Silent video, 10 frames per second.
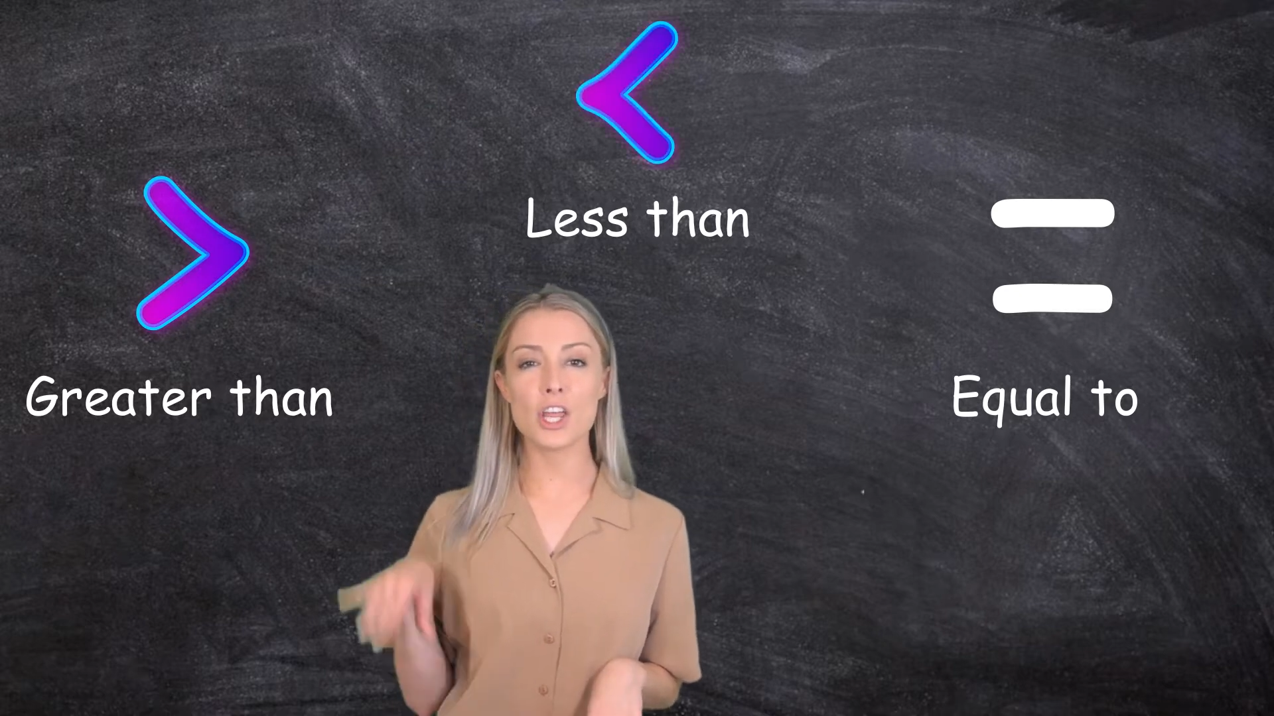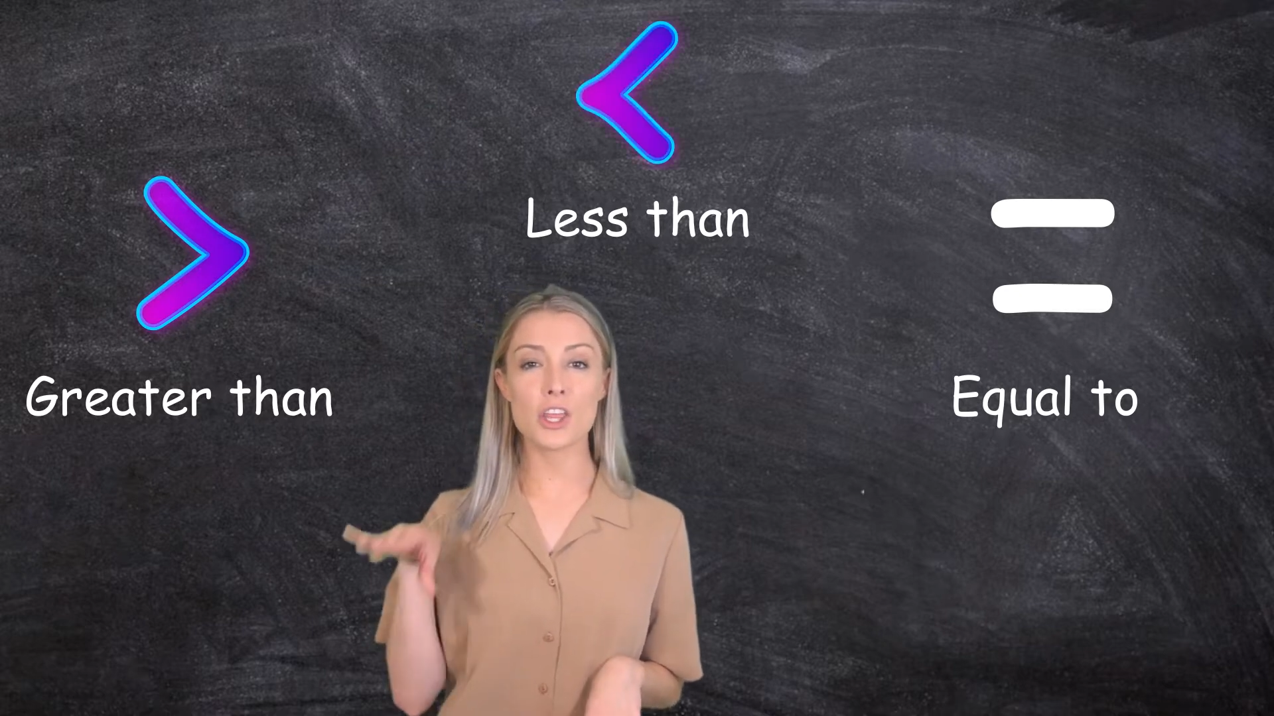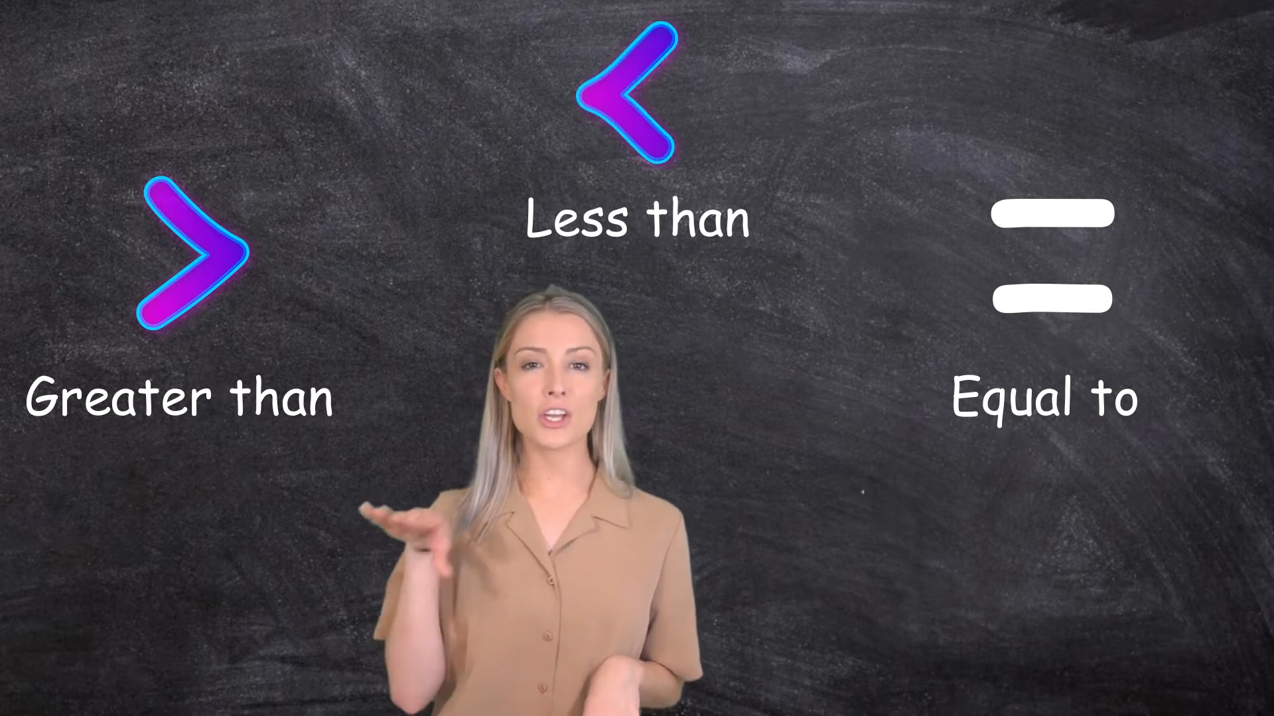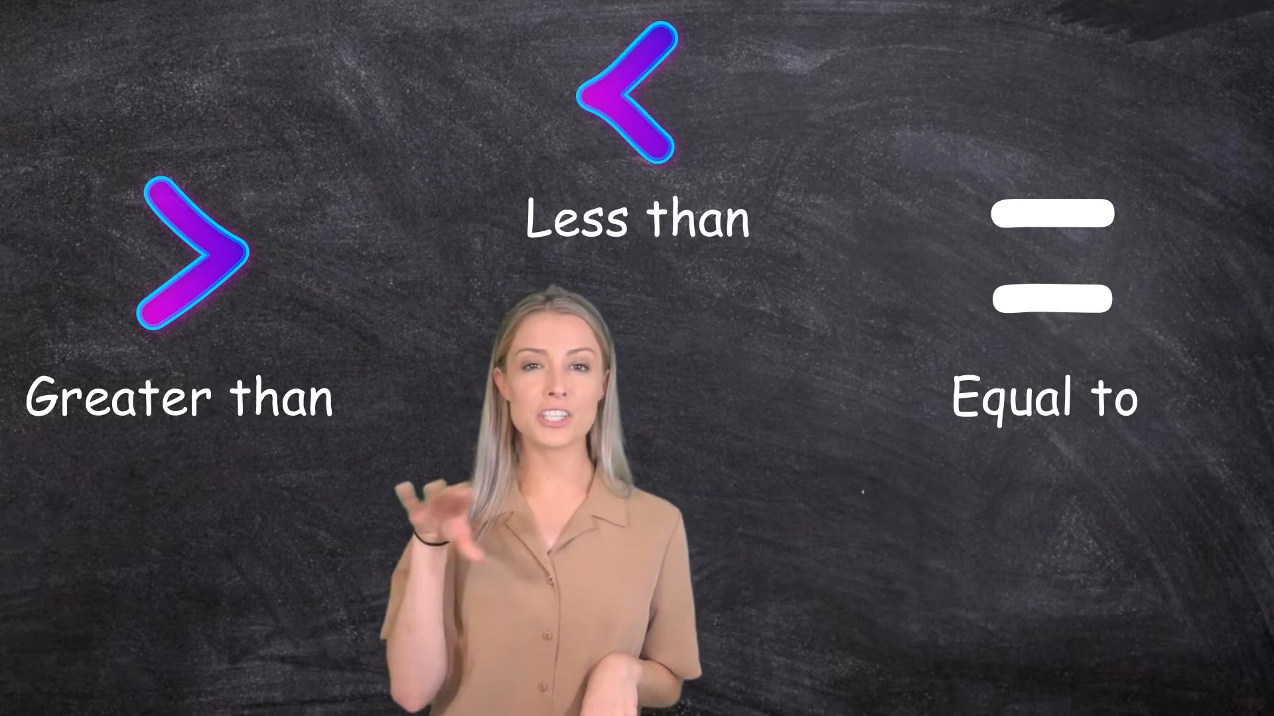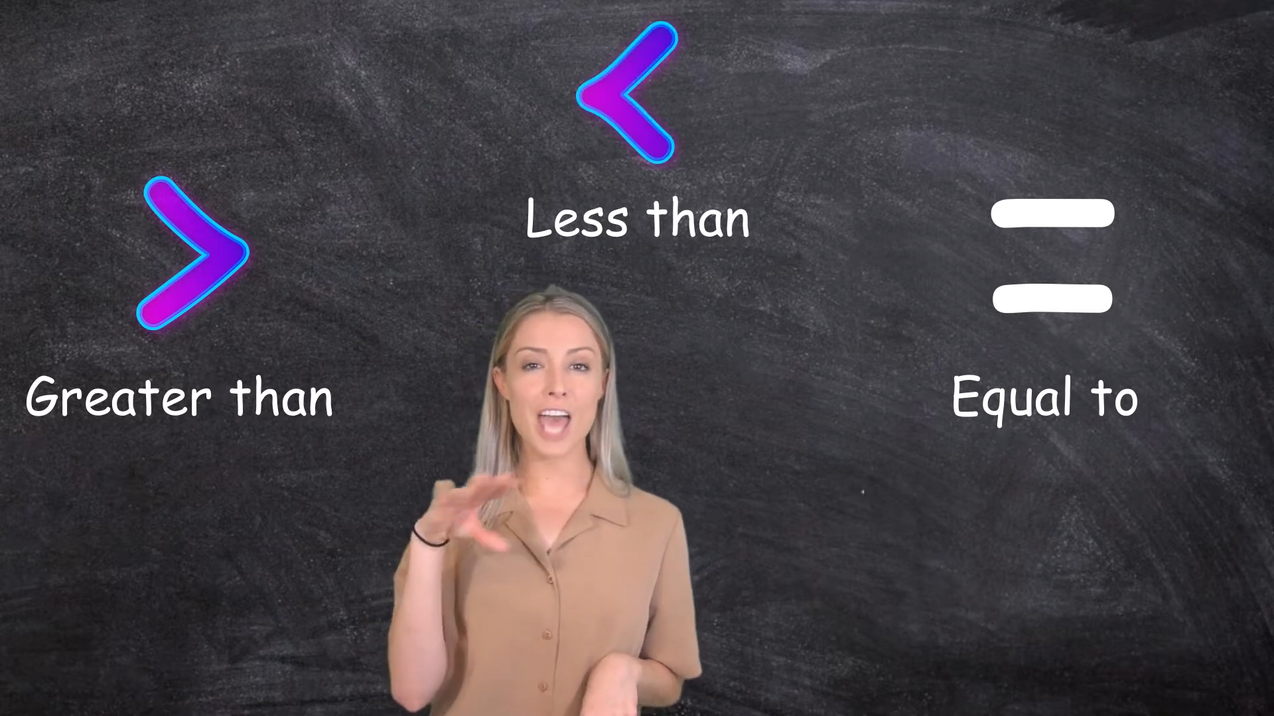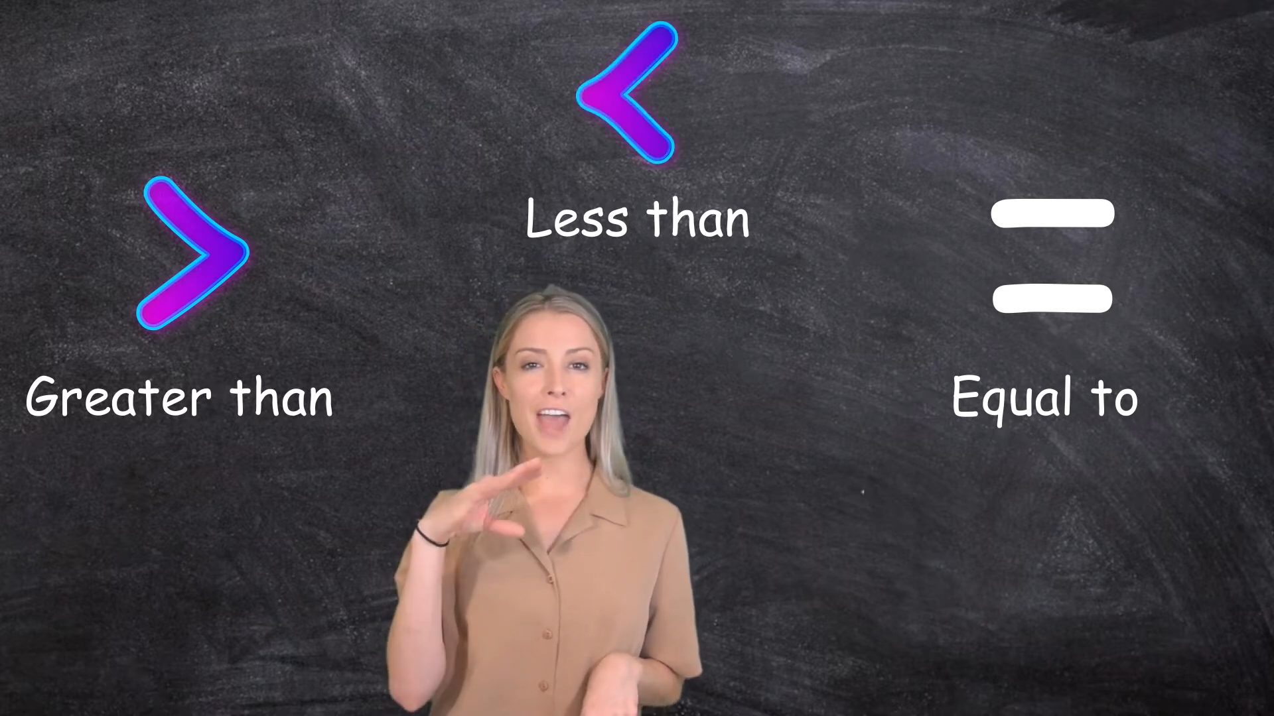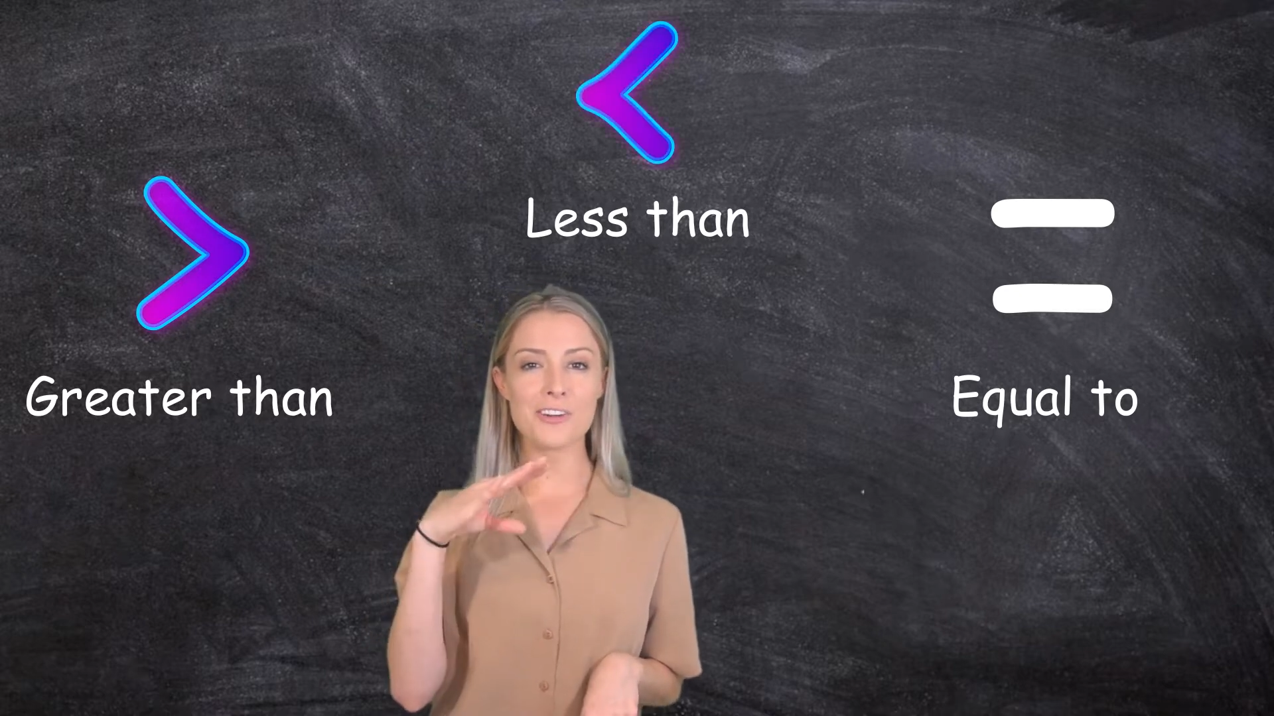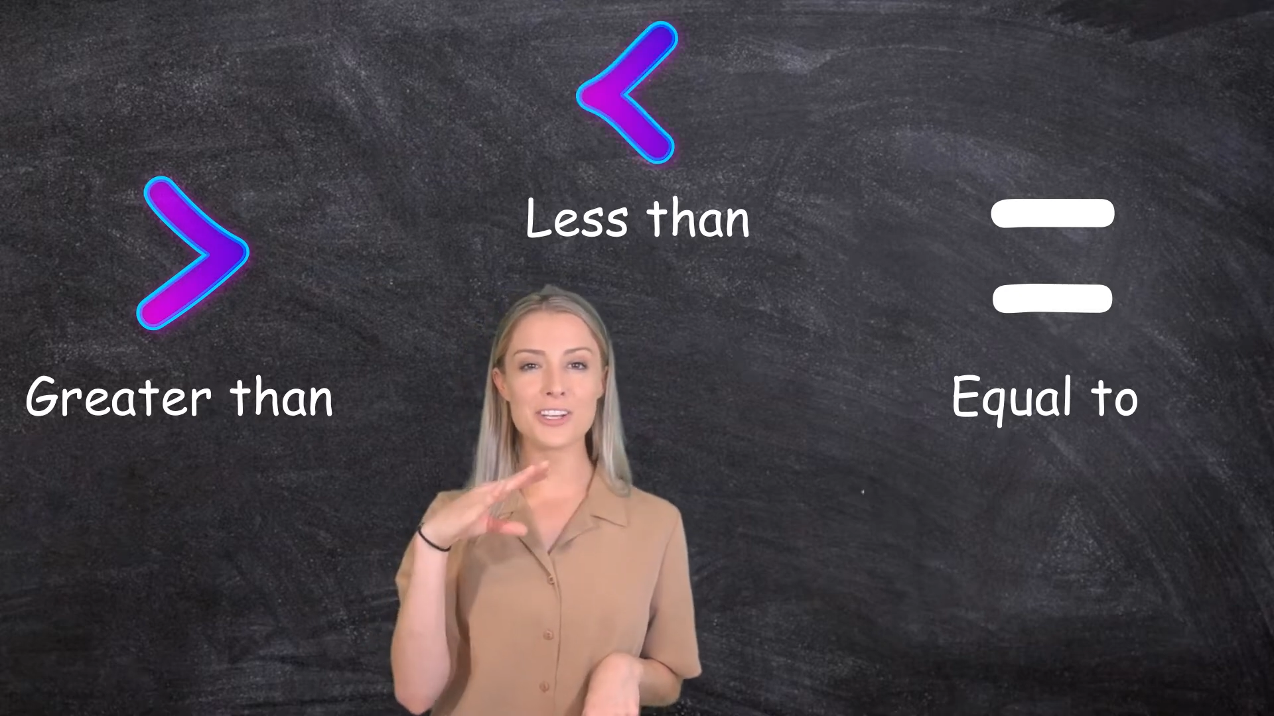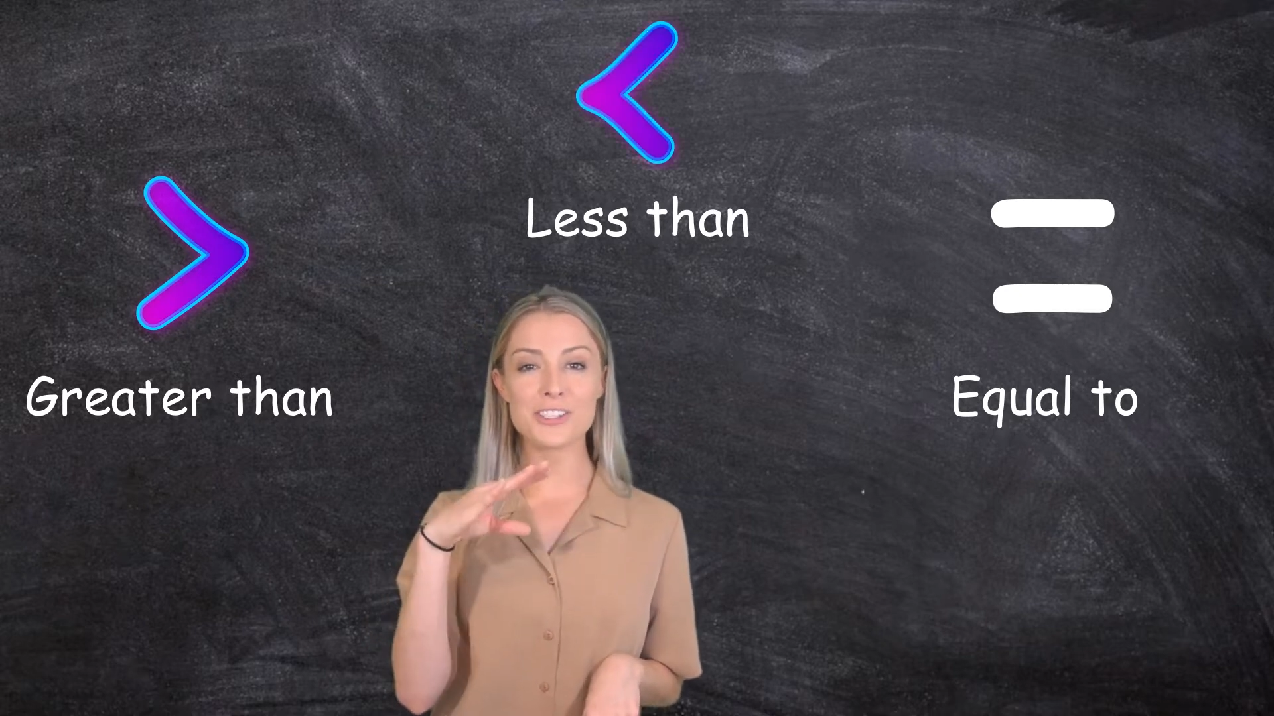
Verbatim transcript: those arrows